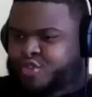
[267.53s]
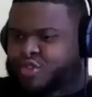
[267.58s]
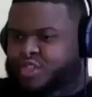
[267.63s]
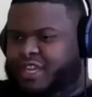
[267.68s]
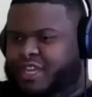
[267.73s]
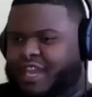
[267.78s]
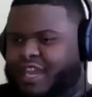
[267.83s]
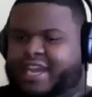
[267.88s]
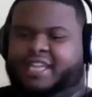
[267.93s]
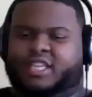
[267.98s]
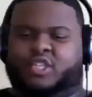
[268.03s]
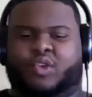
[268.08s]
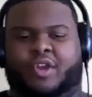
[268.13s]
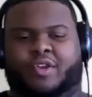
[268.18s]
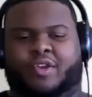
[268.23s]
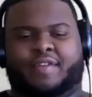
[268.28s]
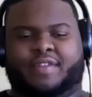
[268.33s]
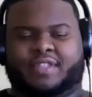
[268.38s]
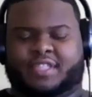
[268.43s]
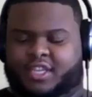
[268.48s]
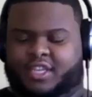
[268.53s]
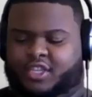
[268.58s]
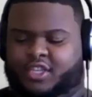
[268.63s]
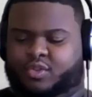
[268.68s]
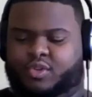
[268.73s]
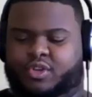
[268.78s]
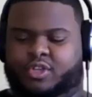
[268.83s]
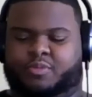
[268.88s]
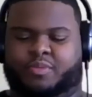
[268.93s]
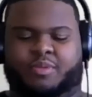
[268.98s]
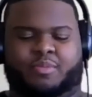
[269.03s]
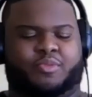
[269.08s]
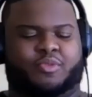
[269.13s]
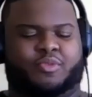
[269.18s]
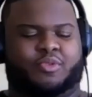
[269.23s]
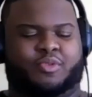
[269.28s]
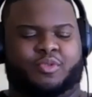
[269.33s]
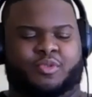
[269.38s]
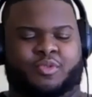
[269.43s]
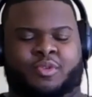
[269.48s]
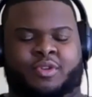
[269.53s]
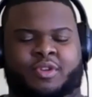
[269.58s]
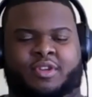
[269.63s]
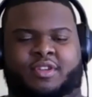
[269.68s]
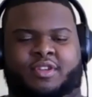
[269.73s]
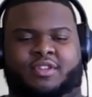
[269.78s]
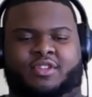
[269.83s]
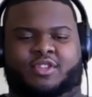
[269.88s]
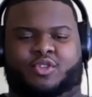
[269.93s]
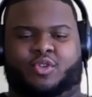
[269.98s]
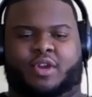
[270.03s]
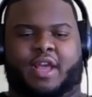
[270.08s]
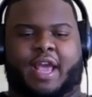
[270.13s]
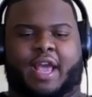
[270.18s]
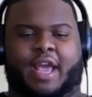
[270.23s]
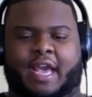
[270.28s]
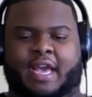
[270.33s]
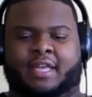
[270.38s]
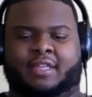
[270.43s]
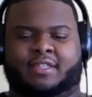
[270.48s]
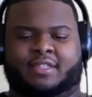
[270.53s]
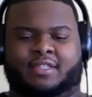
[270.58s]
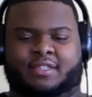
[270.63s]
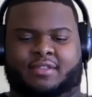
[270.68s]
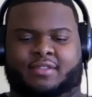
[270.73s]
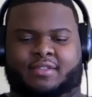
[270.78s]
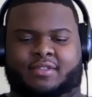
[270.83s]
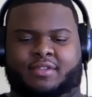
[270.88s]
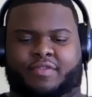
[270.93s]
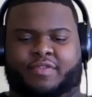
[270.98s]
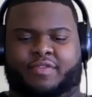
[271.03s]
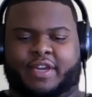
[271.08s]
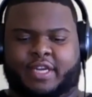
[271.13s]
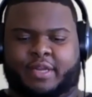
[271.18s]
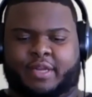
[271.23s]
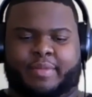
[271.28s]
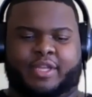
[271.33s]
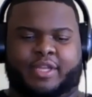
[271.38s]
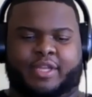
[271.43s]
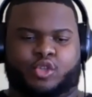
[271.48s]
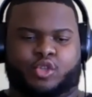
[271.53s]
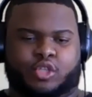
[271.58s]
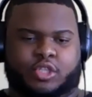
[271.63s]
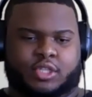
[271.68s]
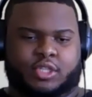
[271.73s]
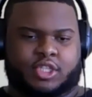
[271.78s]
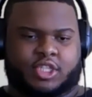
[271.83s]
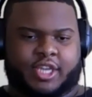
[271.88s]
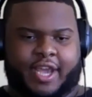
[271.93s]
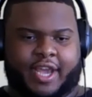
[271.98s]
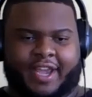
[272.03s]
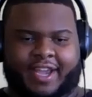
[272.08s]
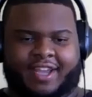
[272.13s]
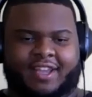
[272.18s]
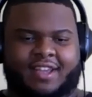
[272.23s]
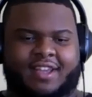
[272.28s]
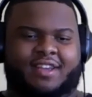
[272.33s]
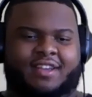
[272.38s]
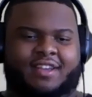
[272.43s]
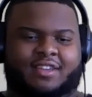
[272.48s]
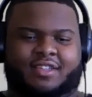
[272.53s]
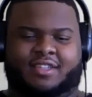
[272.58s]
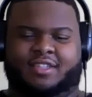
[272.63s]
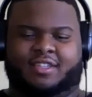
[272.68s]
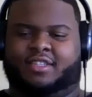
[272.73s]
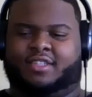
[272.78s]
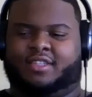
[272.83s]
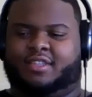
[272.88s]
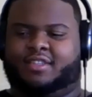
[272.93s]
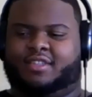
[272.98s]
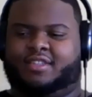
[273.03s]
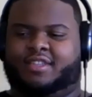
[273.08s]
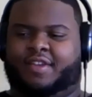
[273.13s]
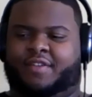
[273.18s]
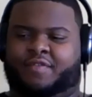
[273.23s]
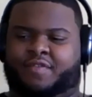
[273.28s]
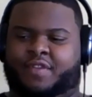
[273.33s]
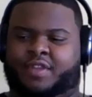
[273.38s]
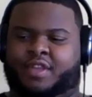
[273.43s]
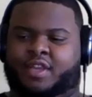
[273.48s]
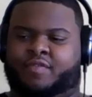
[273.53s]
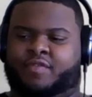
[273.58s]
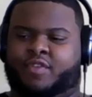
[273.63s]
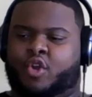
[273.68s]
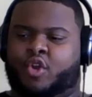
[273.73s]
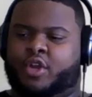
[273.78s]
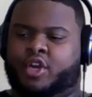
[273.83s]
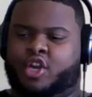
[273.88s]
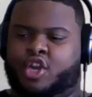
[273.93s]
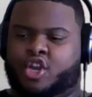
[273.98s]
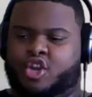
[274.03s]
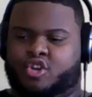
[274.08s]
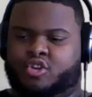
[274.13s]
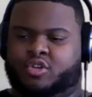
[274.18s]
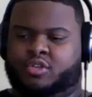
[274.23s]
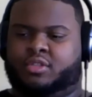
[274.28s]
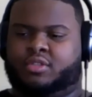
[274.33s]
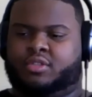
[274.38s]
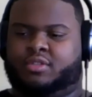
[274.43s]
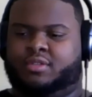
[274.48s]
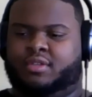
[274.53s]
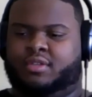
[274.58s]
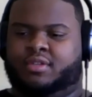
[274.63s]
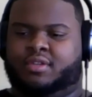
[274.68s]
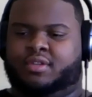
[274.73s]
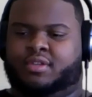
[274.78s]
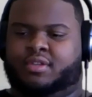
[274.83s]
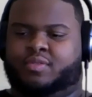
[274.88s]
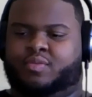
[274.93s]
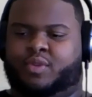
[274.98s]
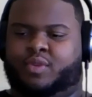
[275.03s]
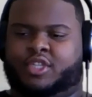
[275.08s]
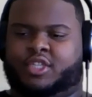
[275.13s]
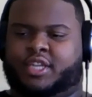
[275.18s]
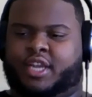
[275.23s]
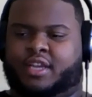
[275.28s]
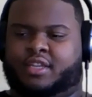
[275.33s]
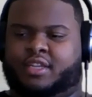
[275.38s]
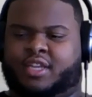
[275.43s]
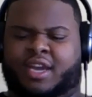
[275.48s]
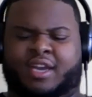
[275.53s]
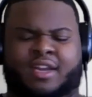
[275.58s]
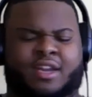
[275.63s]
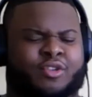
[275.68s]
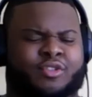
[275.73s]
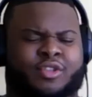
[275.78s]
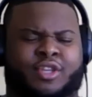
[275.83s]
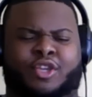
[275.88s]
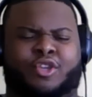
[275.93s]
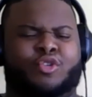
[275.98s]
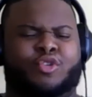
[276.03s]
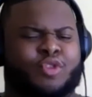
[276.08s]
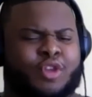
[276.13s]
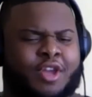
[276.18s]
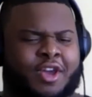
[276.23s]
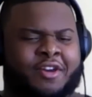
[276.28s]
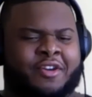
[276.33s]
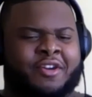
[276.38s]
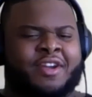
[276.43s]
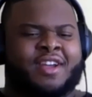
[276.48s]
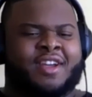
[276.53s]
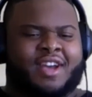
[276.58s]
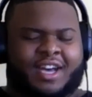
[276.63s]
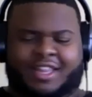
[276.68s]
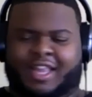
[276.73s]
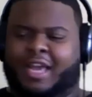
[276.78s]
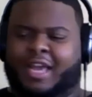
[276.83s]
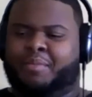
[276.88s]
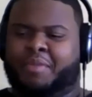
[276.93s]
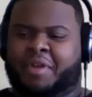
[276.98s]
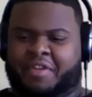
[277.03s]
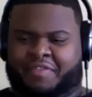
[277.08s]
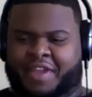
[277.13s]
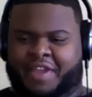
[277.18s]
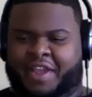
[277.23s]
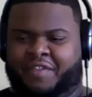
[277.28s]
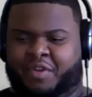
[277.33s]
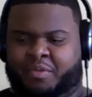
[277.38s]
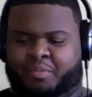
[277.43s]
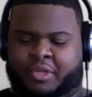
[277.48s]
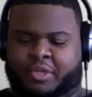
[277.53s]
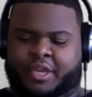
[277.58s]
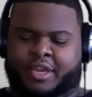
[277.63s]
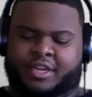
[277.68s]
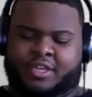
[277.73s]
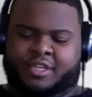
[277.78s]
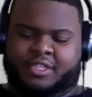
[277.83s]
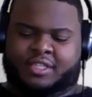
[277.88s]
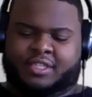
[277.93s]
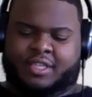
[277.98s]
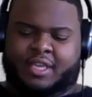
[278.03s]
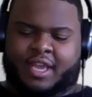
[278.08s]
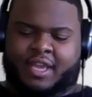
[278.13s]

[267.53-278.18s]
guy. So I gravitated towards people who sort of had the fundamentals in check. Because if no one knows, which Shaun, I don't think you know, a lot of my favorite players